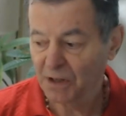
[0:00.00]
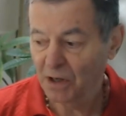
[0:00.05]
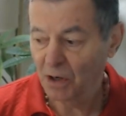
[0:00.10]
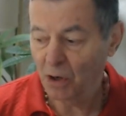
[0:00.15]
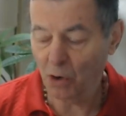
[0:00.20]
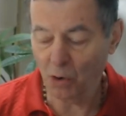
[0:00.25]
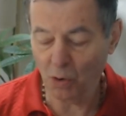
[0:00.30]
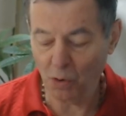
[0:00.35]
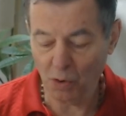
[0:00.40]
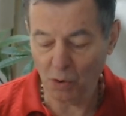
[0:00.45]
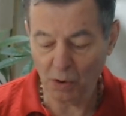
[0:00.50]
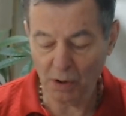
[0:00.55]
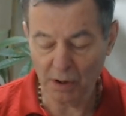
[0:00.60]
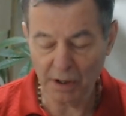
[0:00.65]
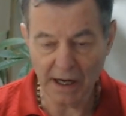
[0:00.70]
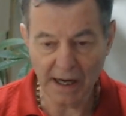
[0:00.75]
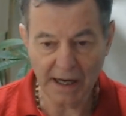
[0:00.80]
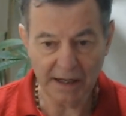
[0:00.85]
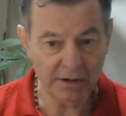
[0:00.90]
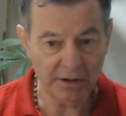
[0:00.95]
or
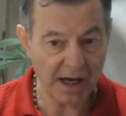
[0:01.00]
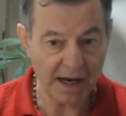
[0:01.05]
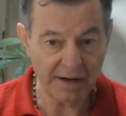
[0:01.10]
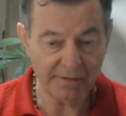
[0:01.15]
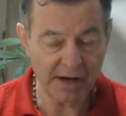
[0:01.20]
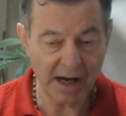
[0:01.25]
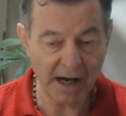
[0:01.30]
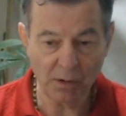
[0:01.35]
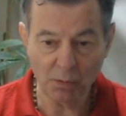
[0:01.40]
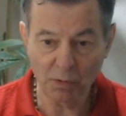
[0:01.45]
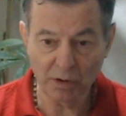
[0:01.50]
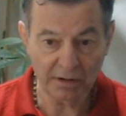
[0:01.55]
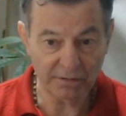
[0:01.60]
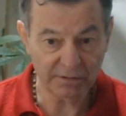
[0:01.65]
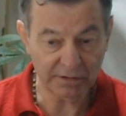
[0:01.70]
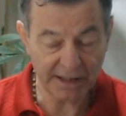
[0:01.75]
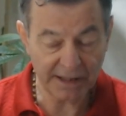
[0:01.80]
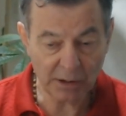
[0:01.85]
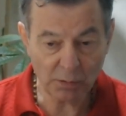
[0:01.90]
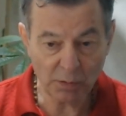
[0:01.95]
and I've got one of
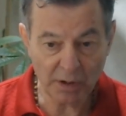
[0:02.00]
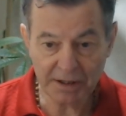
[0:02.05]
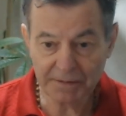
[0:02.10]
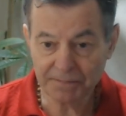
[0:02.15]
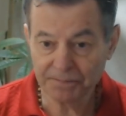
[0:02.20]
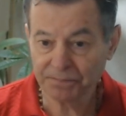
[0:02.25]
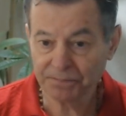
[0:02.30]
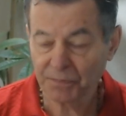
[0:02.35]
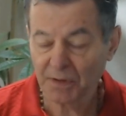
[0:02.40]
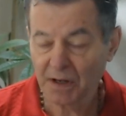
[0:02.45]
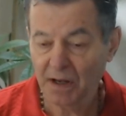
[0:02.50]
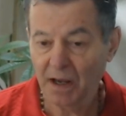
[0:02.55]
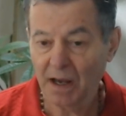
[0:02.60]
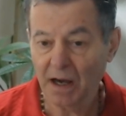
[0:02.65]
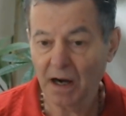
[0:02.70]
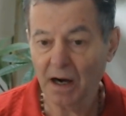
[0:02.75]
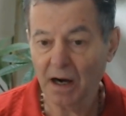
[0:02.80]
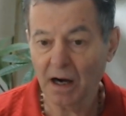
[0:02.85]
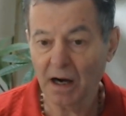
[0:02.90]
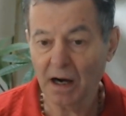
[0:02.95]
liquid
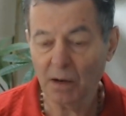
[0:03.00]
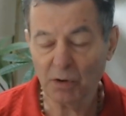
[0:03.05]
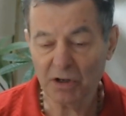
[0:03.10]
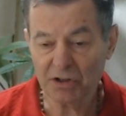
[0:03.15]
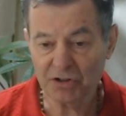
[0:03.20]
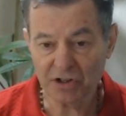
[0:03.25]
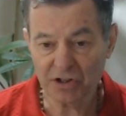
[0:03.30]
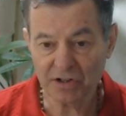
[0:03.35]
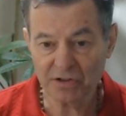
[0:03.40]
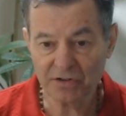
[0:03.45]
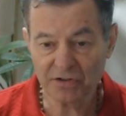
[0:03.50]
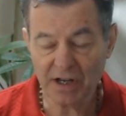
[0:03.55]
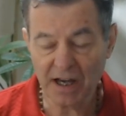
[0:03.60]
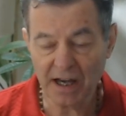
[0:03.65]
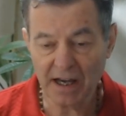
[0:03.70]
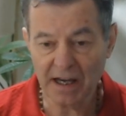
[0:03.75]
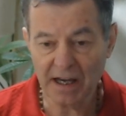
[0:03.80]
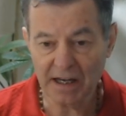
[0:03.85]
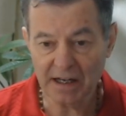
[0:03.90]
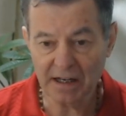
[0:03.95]
uh, I want you to
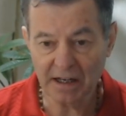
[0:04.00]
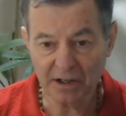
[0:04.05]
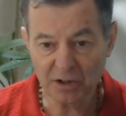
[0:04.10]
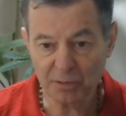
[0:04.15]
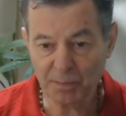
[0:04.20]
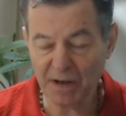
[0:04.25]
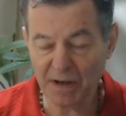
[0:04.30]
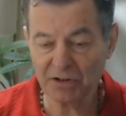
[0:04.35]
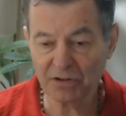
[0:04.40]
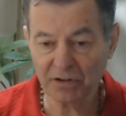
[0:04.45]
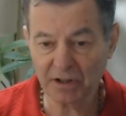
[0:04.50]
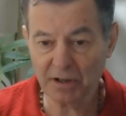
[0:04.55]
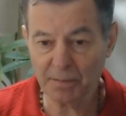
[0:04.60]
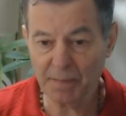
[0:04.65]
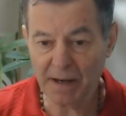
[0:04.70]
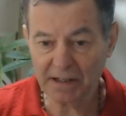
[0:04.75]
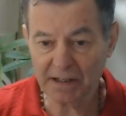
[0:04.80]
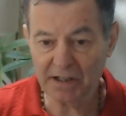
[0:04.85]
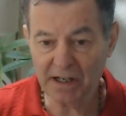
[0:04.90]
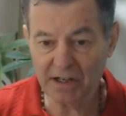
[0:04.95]
stay, especially the
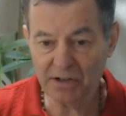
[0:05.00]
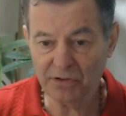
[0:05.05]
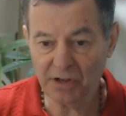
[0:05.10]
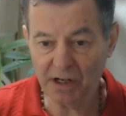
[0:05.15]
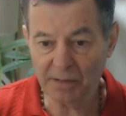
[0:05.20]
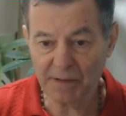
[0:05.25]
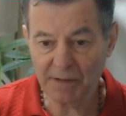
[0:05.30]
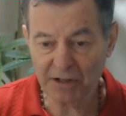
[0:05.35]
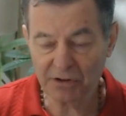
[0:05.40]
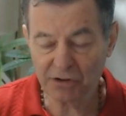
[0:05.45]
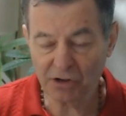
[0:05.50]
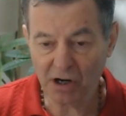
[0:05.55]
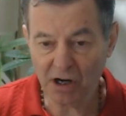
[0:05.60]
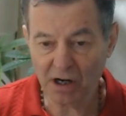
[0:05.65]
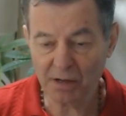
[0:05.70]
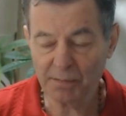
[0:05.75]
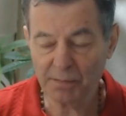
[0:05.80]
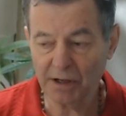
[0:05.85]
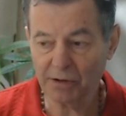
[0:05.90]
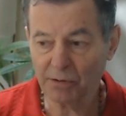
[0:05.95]
magnesium, that's your
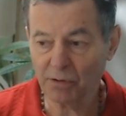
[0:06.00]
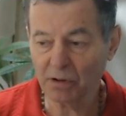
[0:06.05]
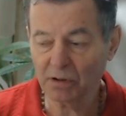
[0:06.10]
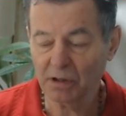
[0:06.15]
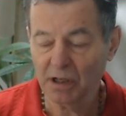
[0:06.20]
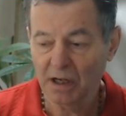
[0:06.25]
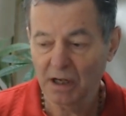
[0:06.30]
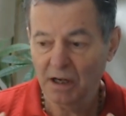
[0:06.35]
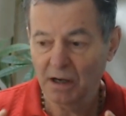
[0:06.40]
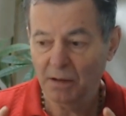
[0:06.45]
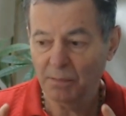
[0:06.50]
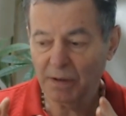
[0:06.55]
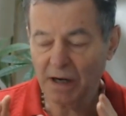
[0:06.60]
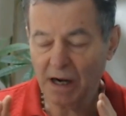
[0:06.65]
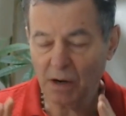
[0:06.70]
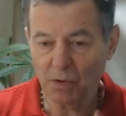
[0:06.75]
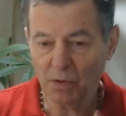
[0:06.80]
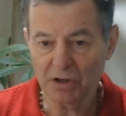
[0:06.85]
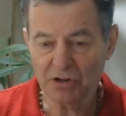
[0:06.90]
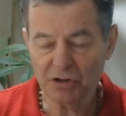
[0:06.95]
heart mineral, but I
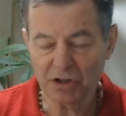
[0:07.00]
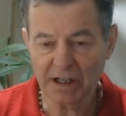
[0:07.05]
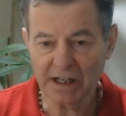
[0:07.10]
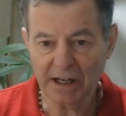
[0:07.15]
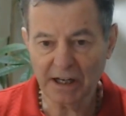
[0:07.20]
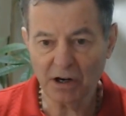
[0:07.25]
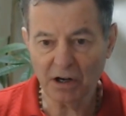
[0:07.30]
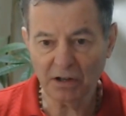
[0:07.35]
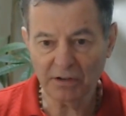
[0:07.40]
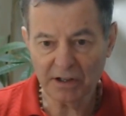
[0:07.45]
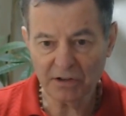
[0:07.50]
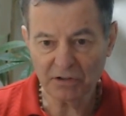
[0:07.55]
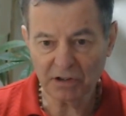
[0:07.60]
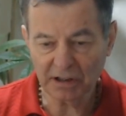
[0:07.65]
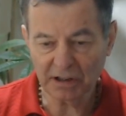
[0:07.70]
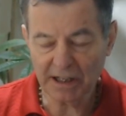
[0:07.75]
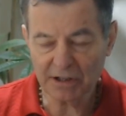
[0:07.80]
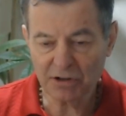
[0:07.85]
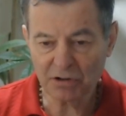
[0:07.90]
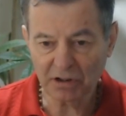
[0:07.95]
want you to get all these
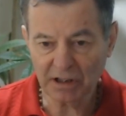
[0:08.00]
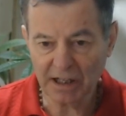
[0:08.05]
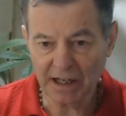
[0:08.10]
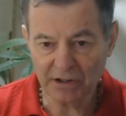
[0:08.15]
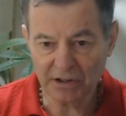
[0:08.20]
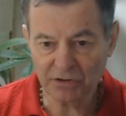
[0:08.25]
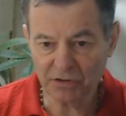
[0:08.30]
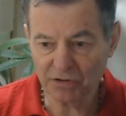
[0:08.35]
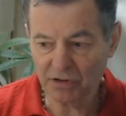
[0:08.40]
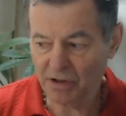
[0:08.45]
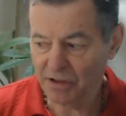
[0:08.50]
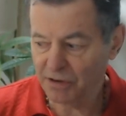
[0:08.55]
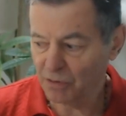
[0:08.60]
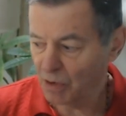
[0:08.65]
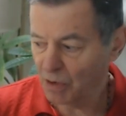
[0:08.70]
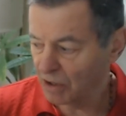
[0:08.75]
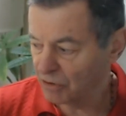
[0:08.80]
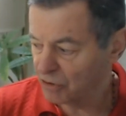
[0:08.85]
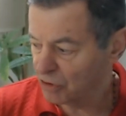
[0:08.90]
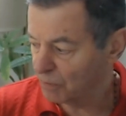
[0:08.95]
electrolytes
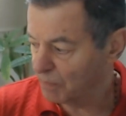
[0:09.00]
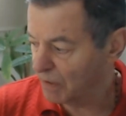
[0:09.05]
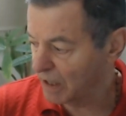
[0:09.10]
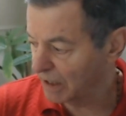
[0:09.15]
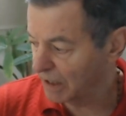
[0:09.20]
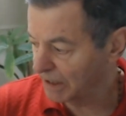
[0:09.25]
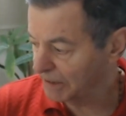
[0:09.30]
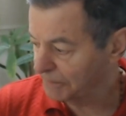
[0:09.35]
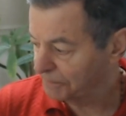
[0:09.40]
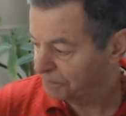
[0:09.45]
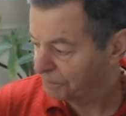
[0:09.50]
throughout your body.